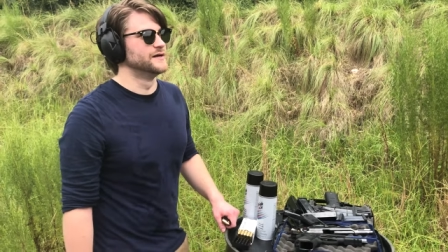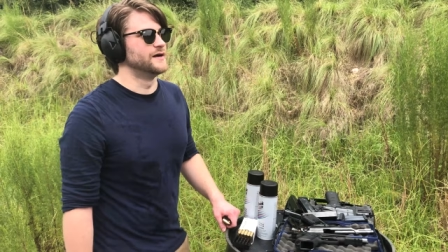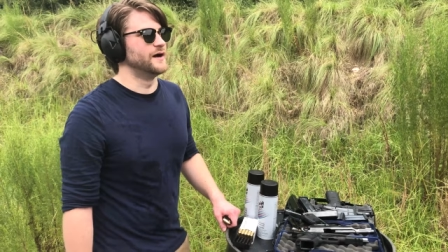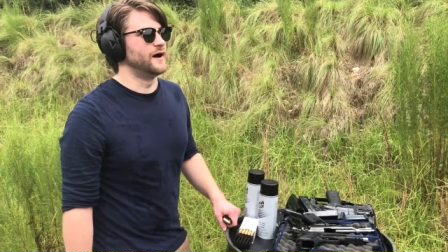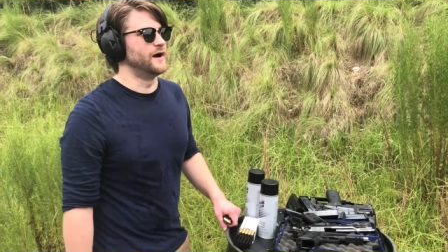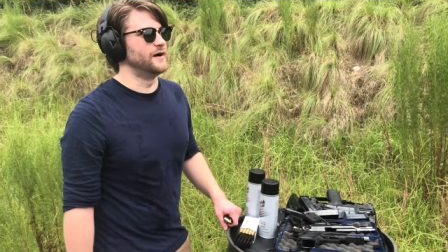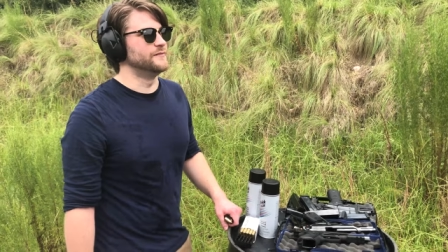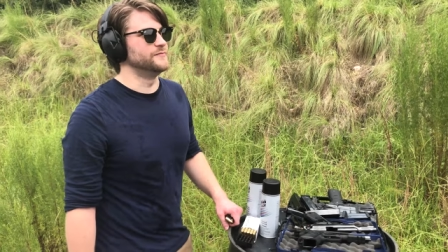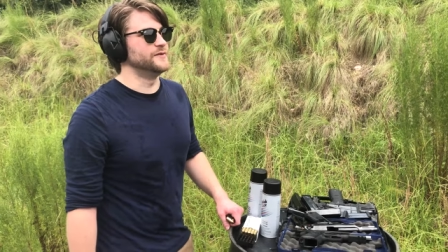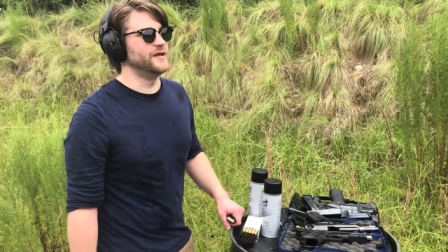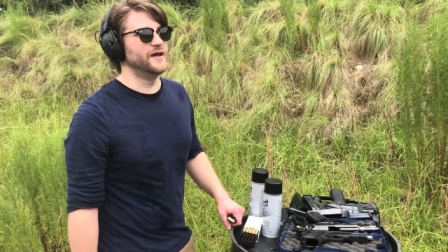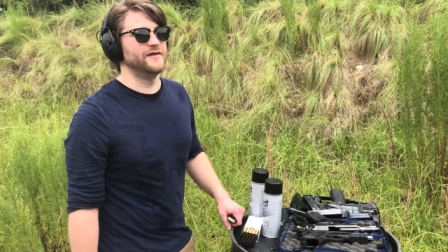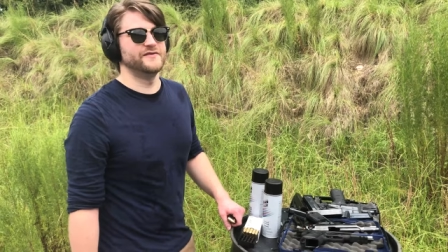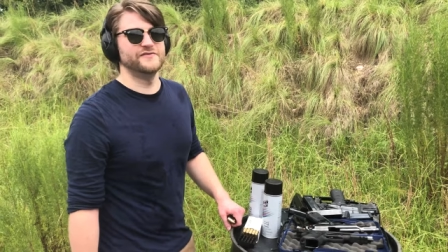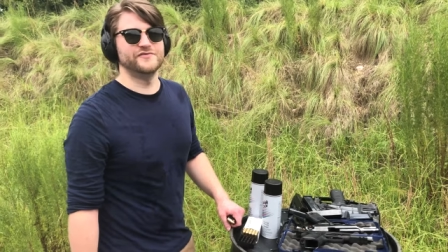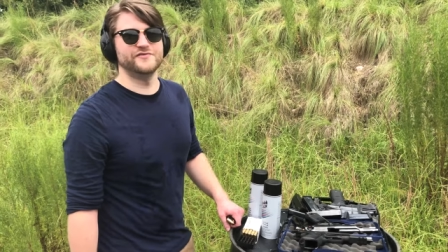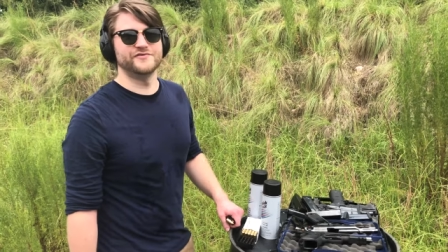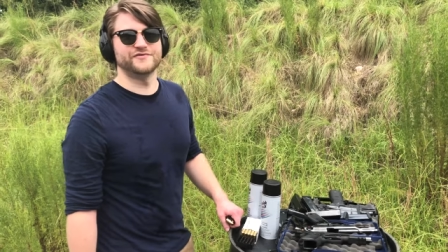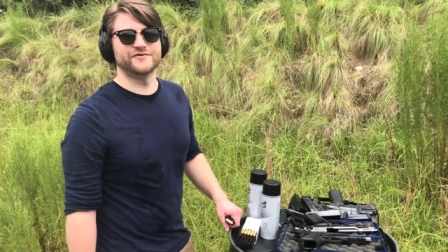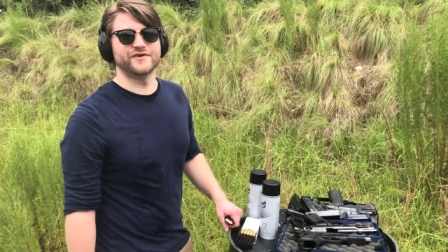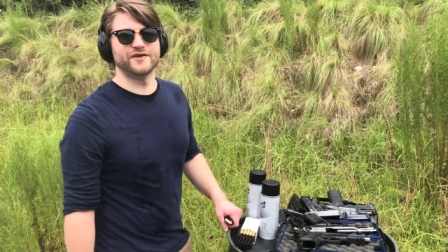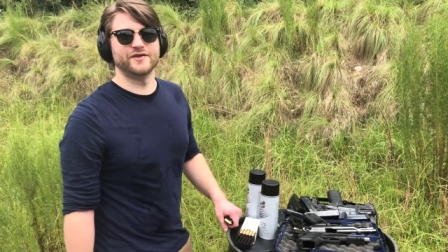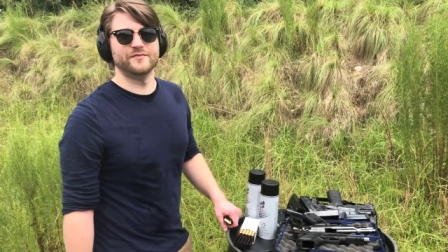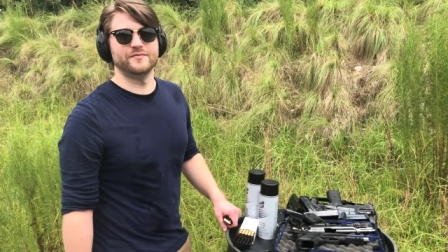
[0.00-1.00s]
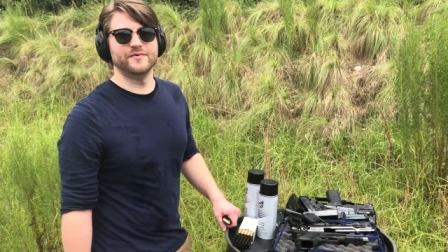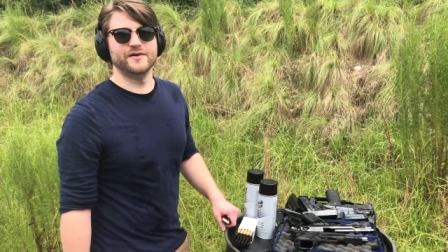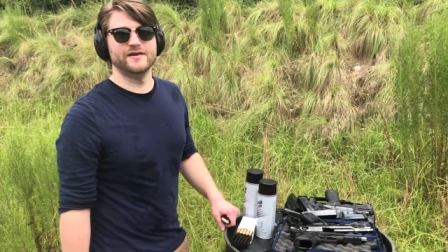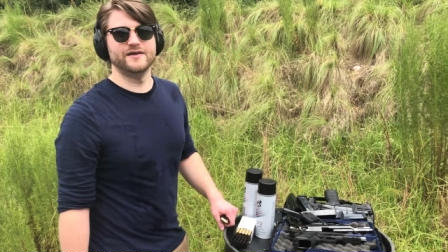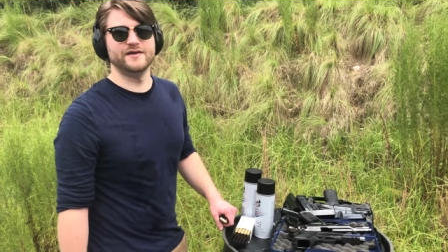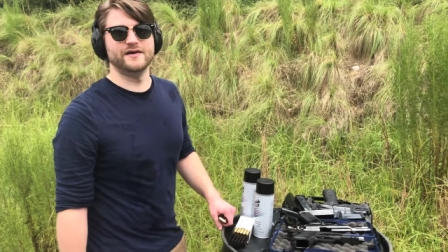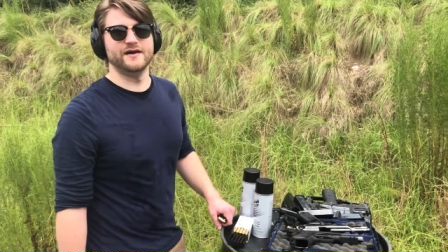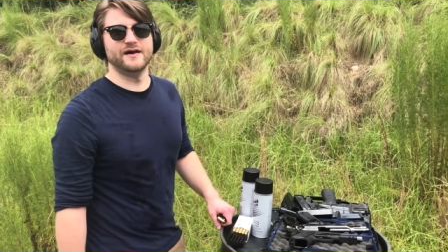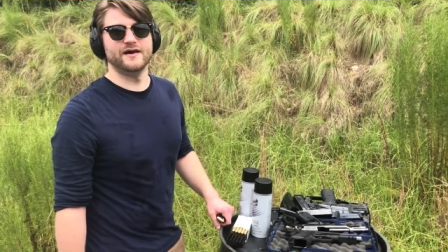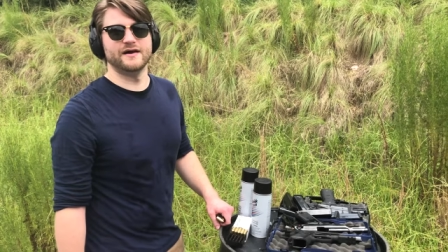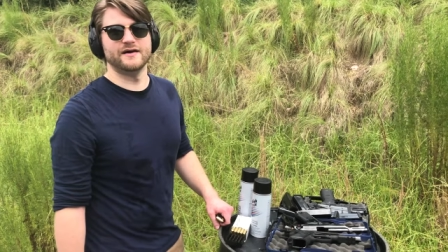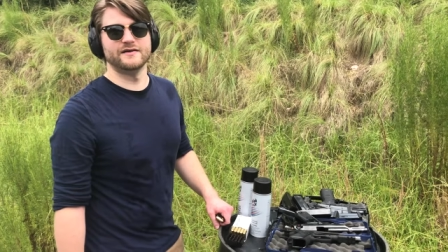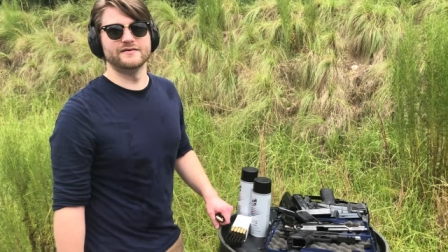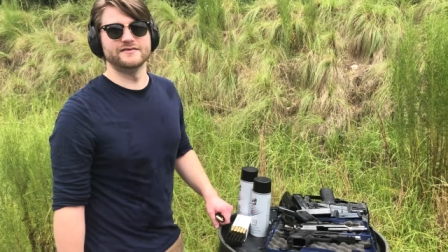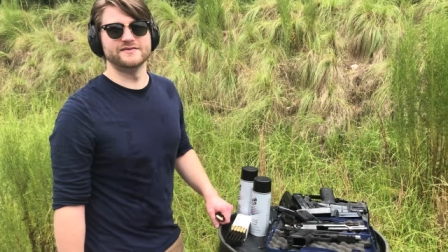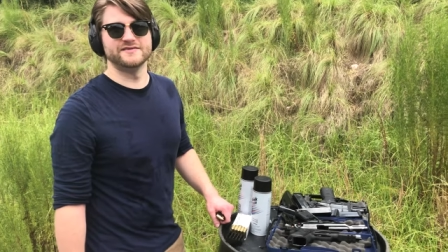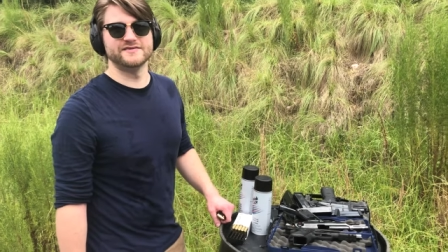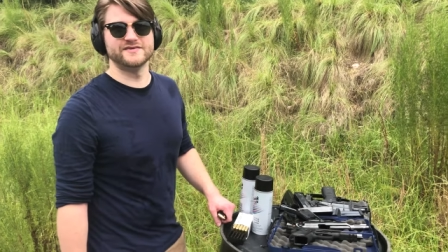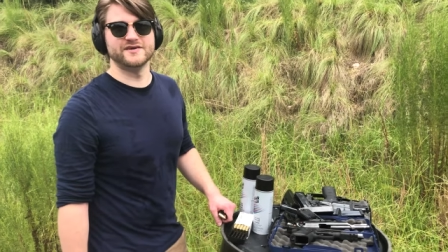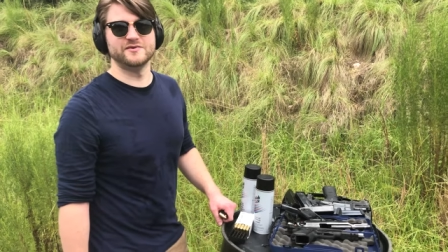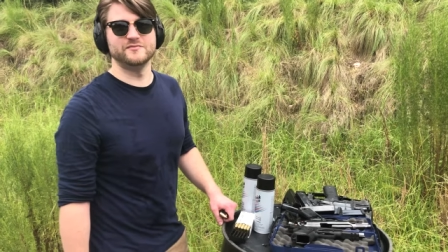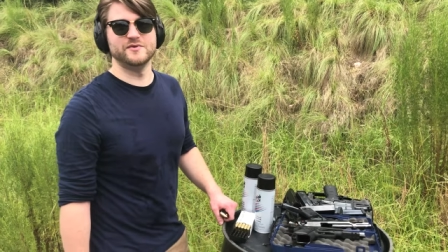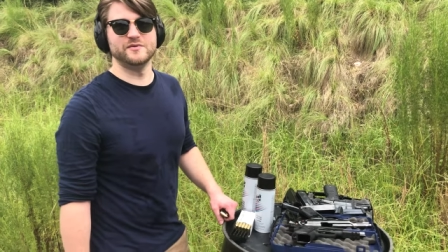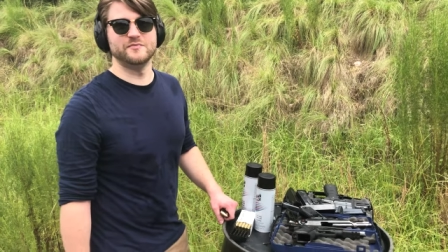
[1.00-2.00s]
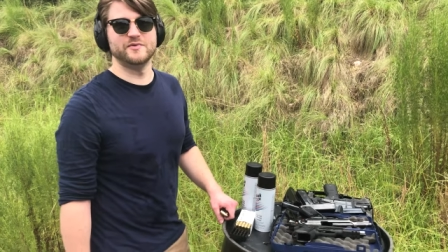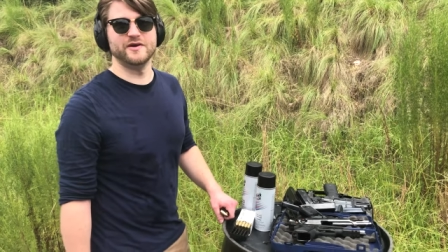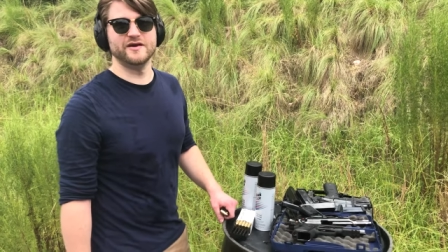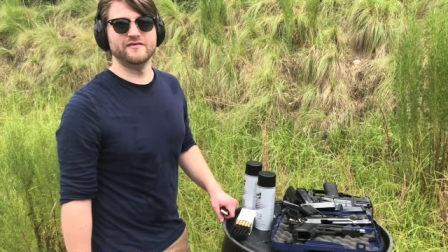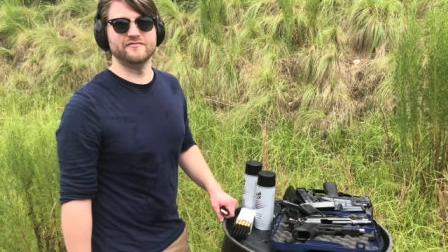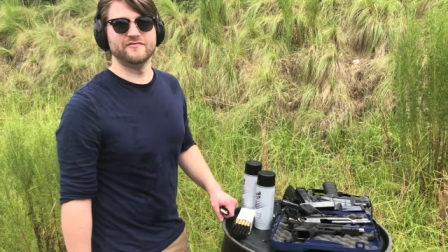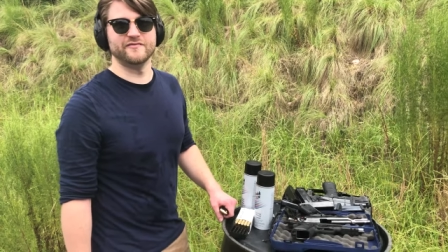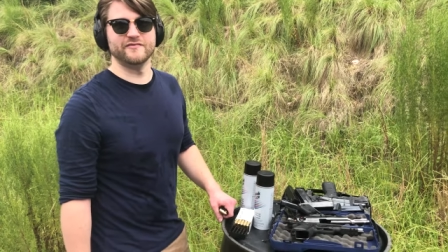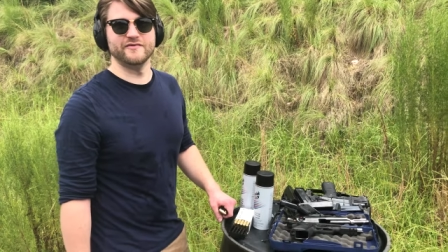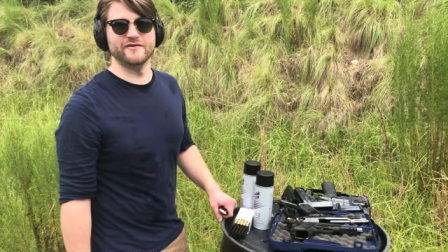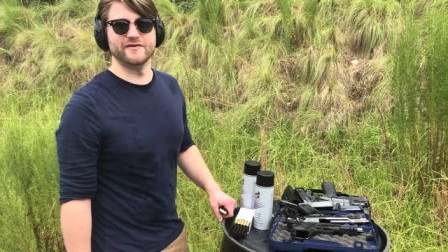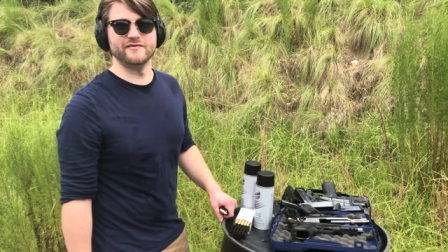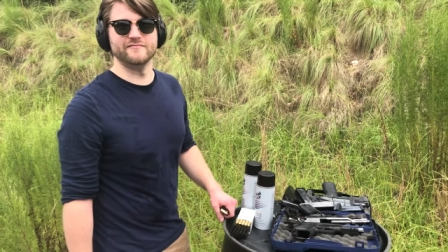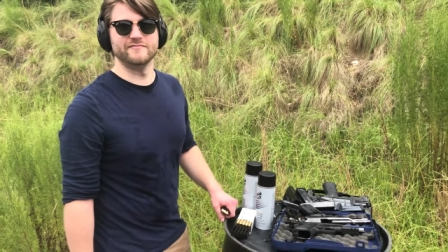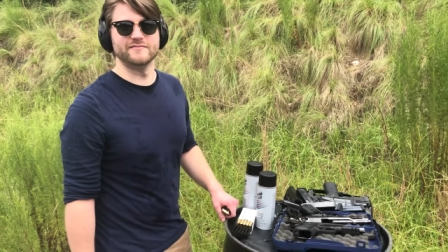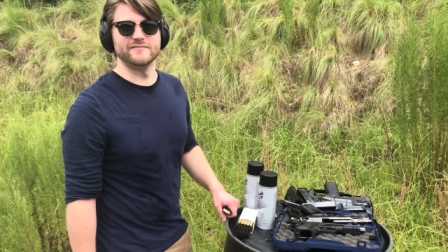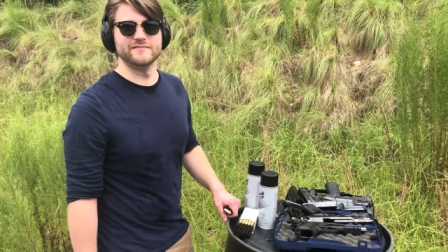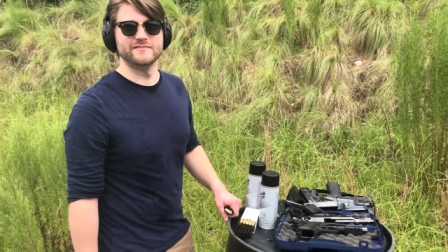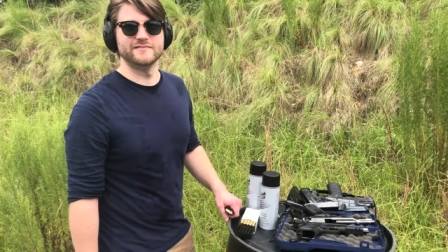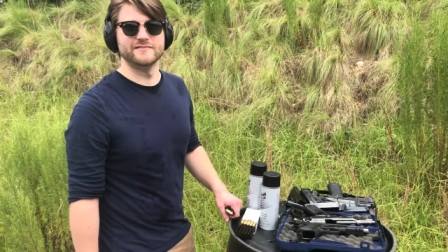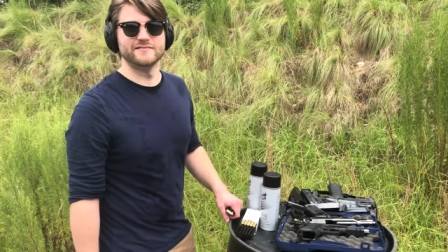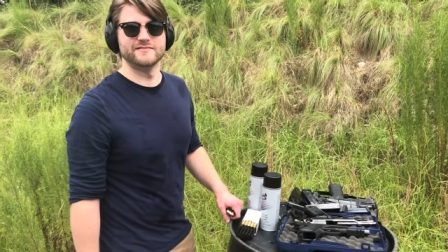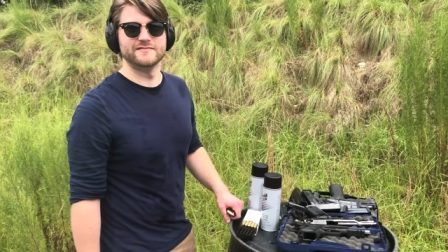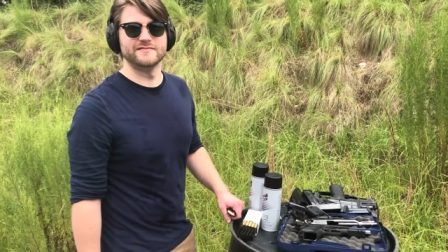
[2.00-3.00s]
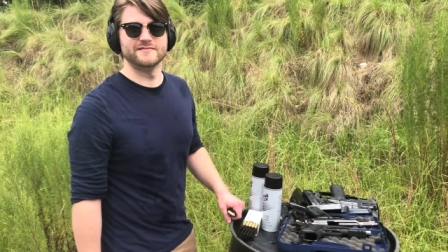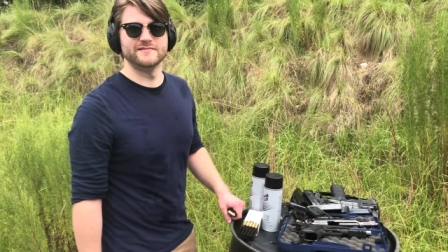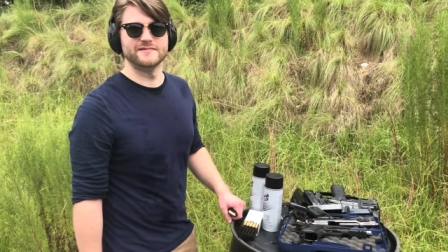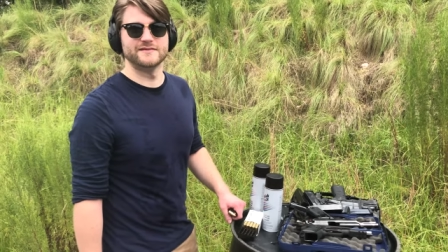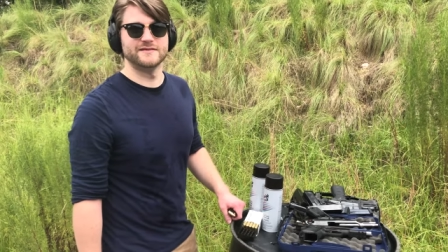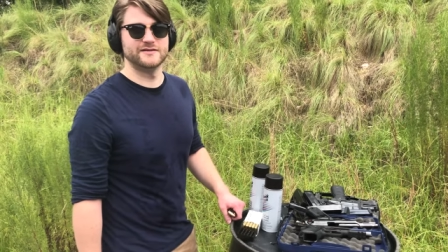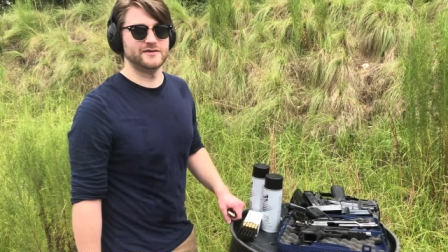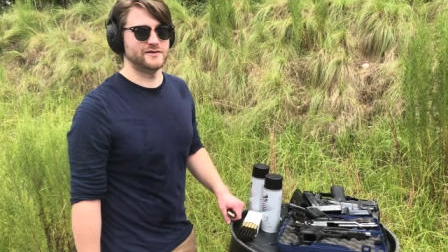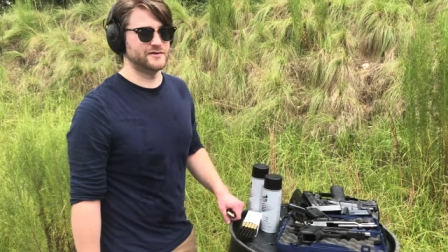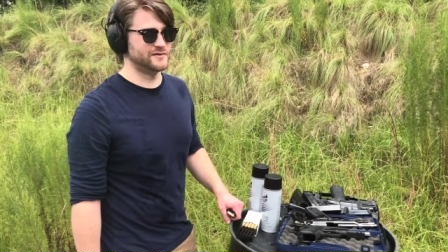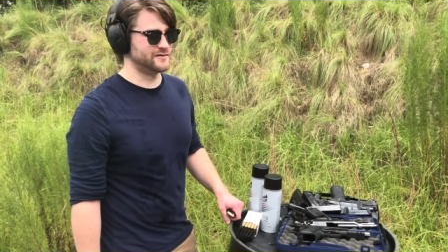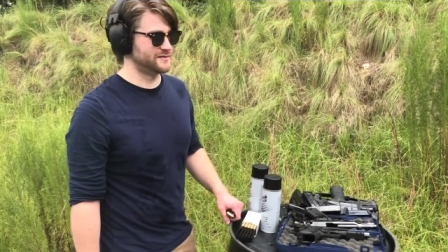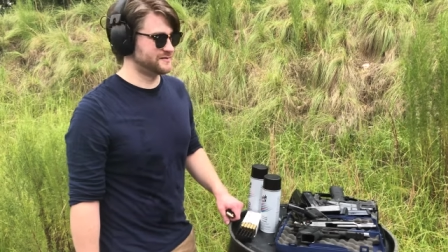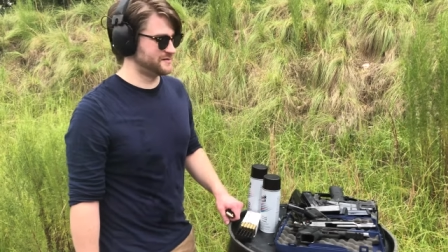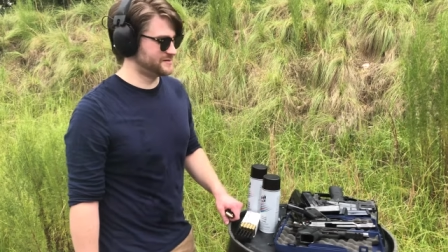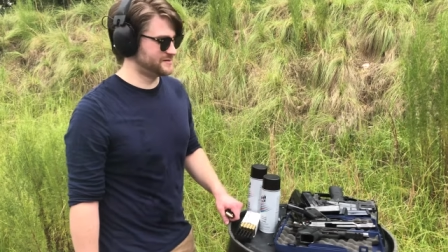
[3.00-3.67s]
um, yeah, this is gonna be uh, this is gonna be big for them. They're